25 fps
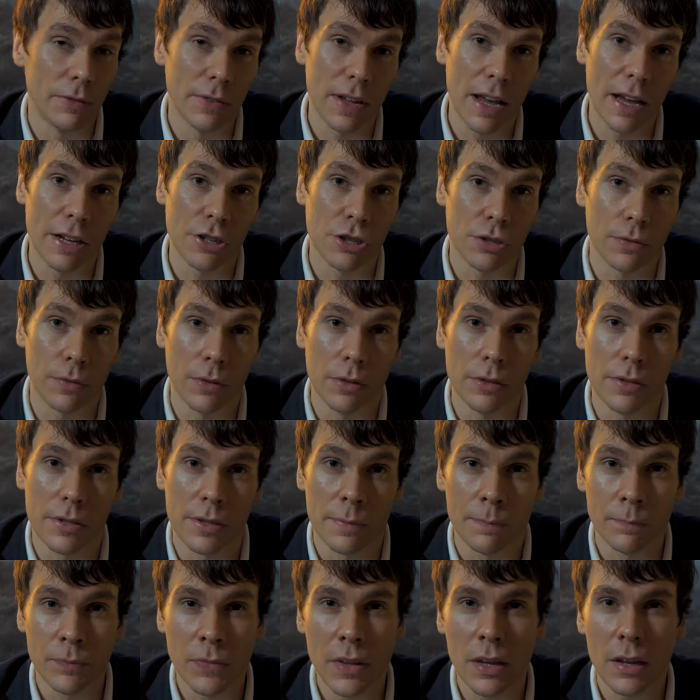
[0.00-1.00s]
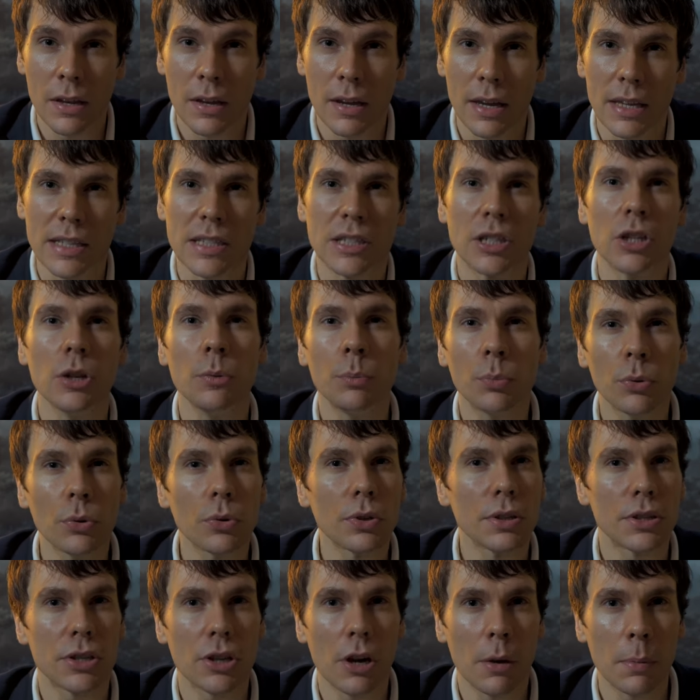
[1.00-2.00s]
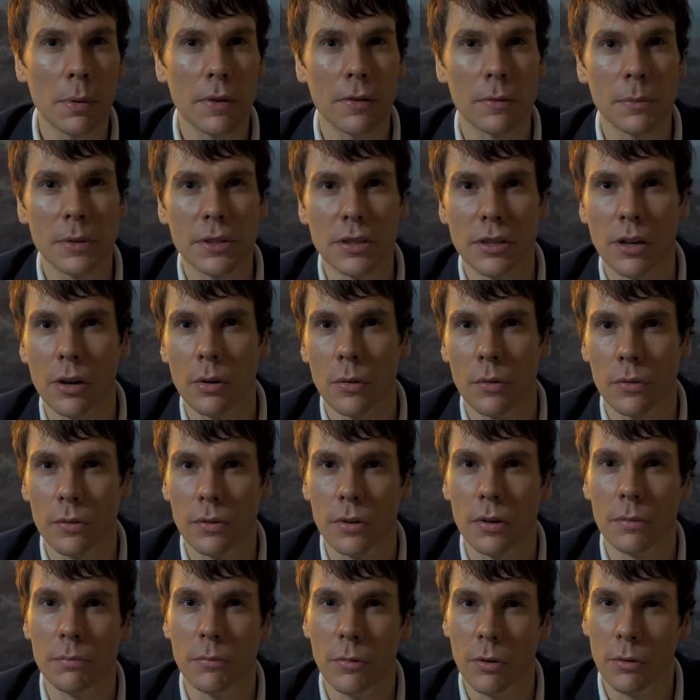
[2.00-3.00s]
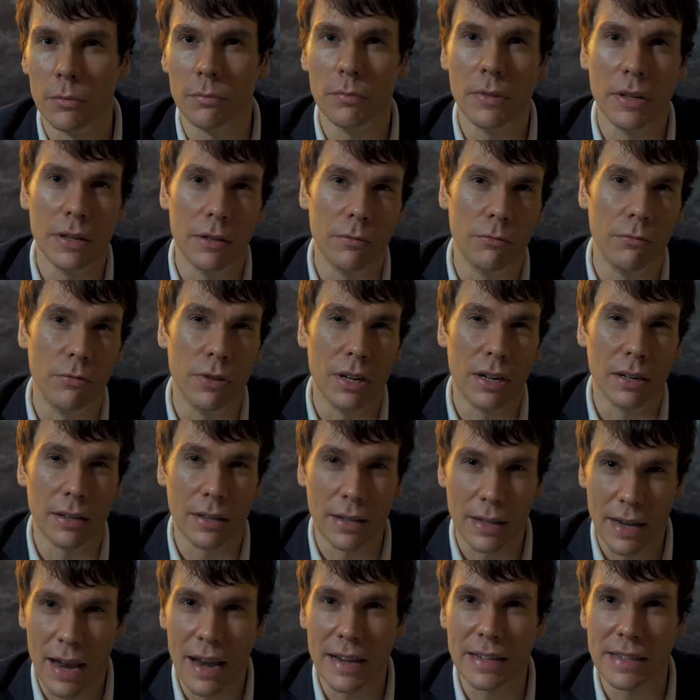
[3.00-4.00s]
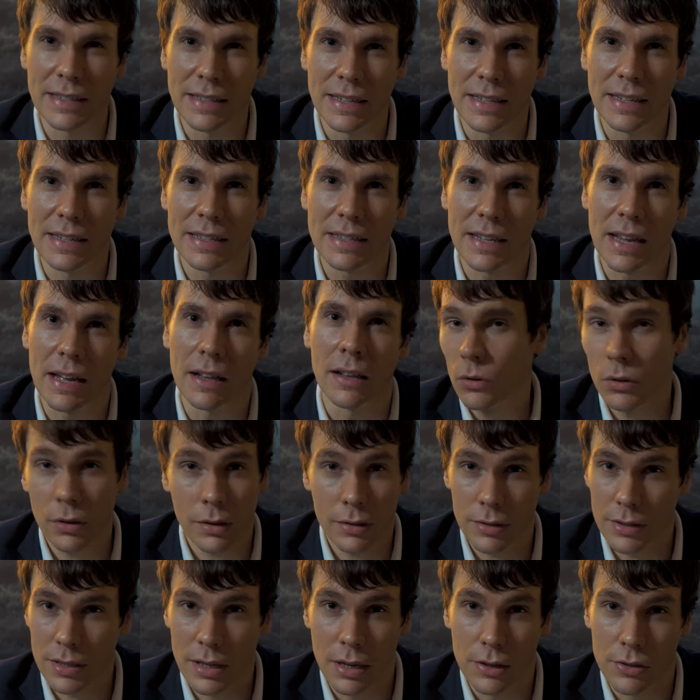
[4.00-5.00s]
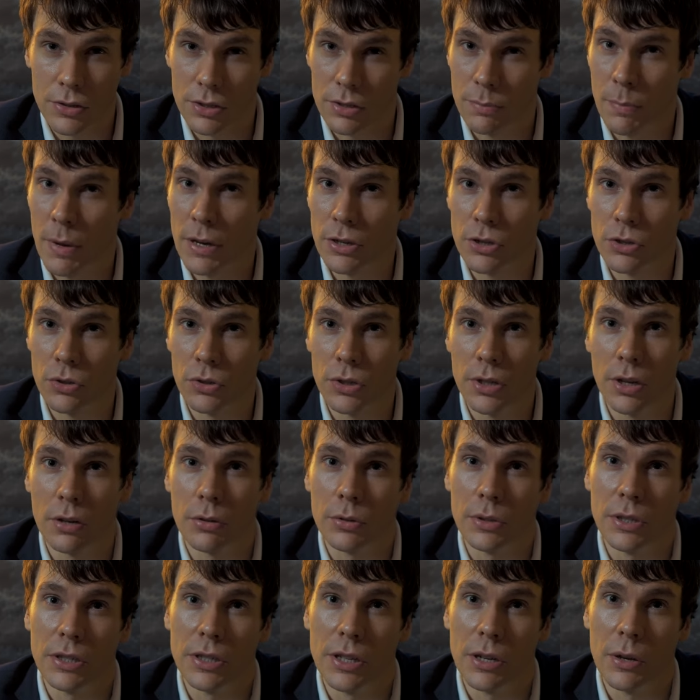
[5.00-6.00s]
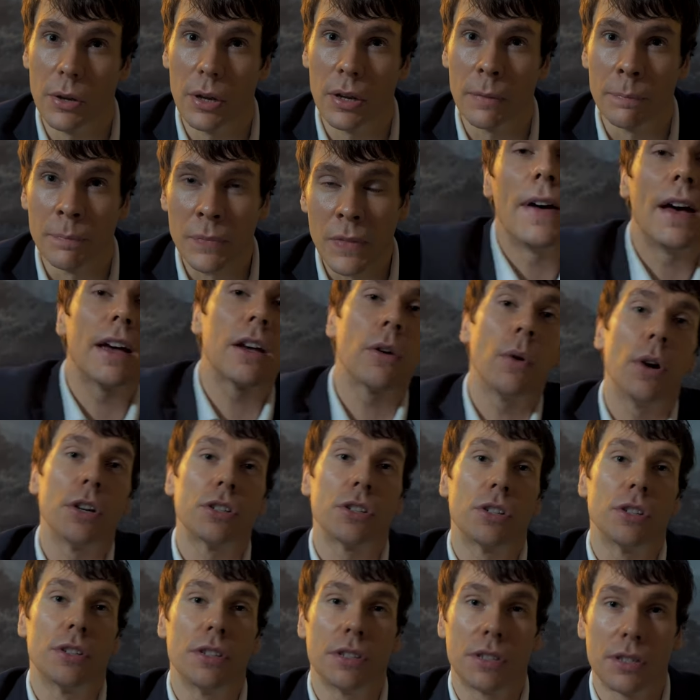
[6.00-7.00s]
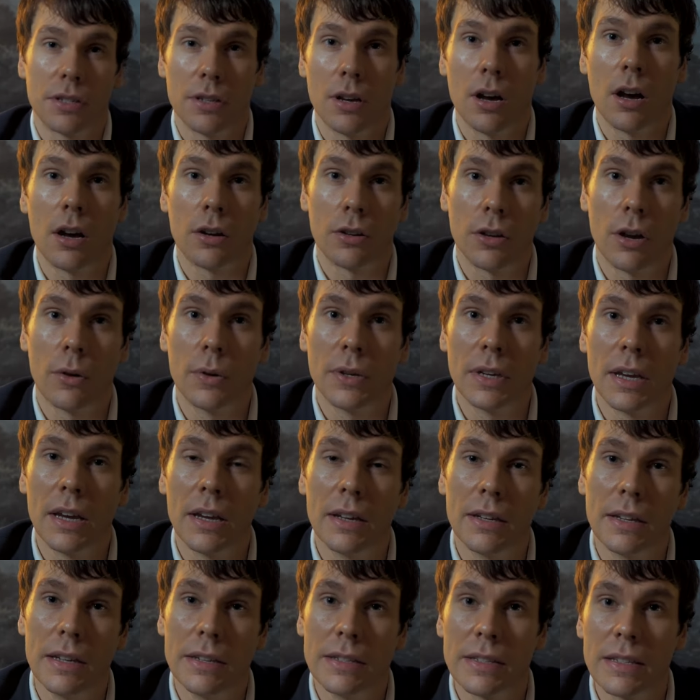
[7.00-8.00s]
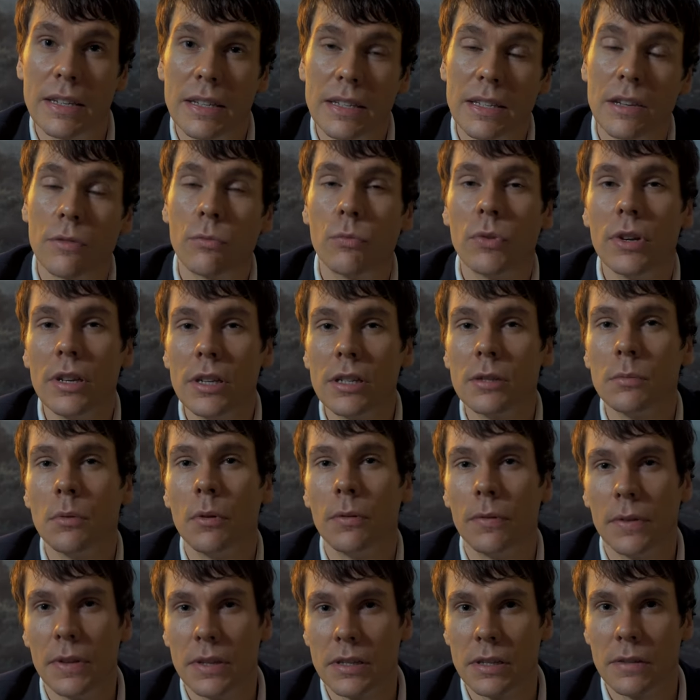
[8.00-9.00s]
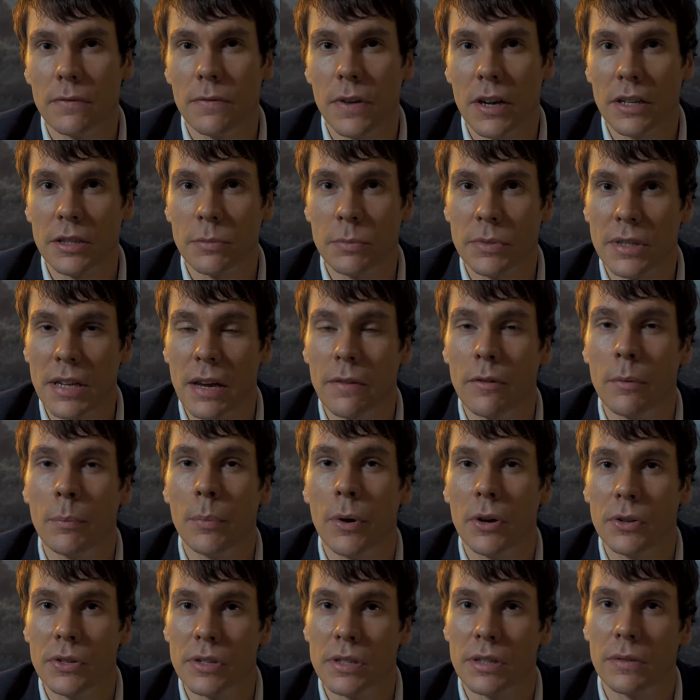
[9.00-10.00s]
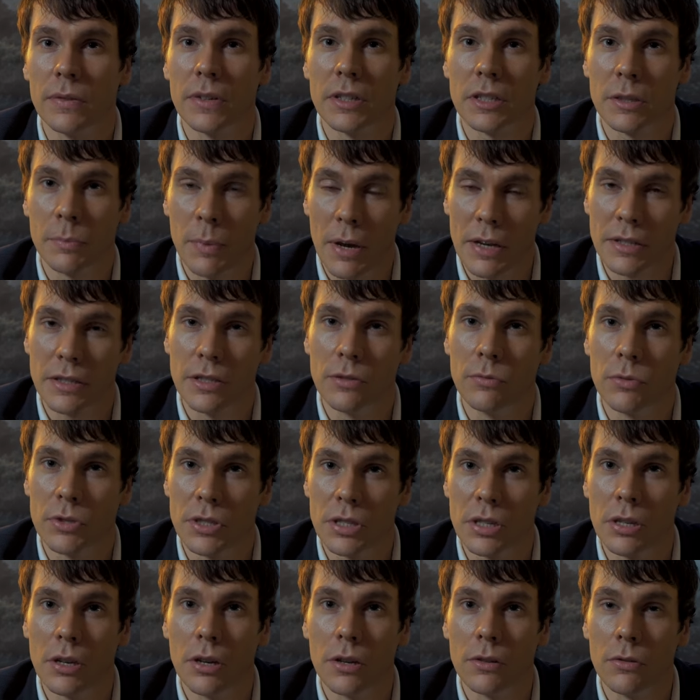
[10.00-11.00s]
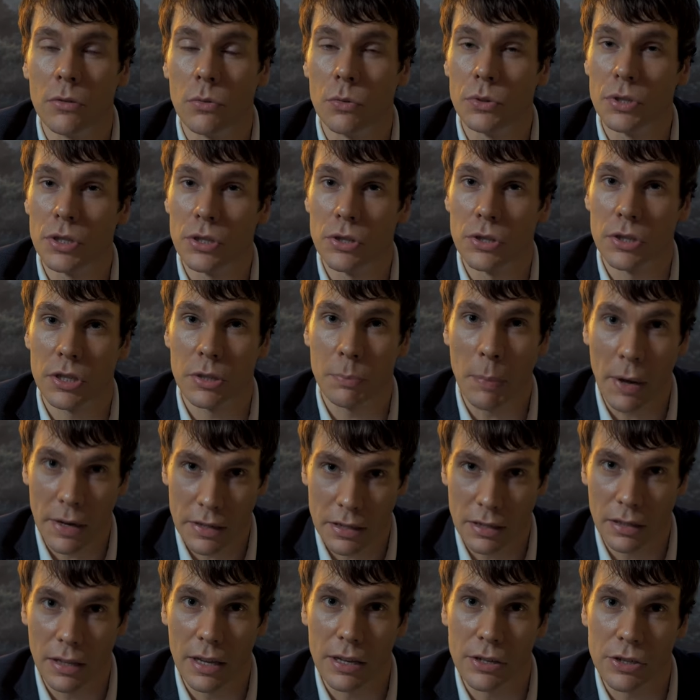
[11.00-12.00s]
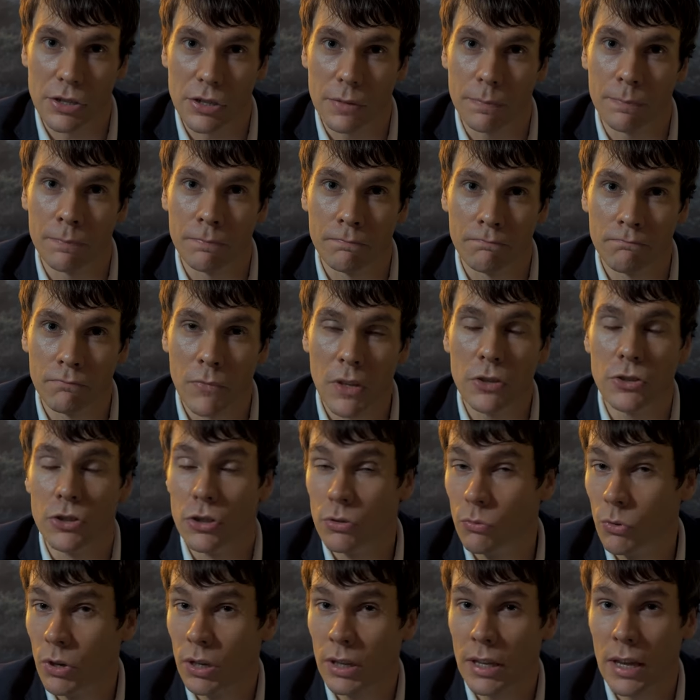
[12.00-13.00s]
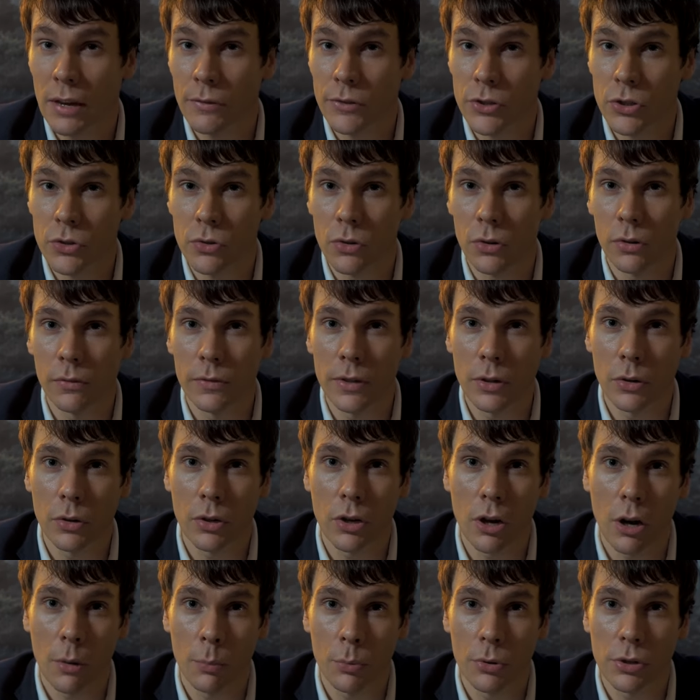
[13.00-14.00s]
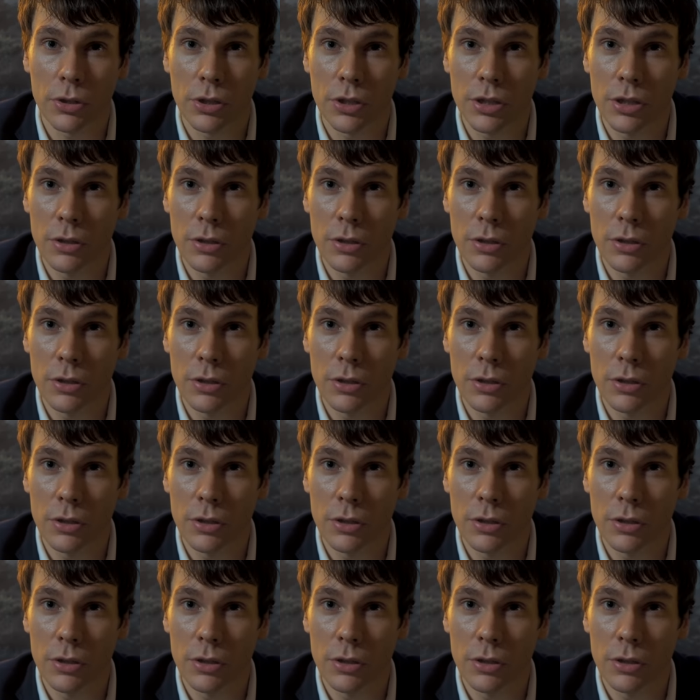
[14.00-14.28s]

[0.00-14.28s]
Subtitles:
even hedge funds. It's too broad a topic for me to go over in really in any detail. All I can say is just make sure you know what you're doing. Fair question to start going in is it reasonable for this investment to have a positive expected return, or is it just speculation? Do you really have a strong view on copper in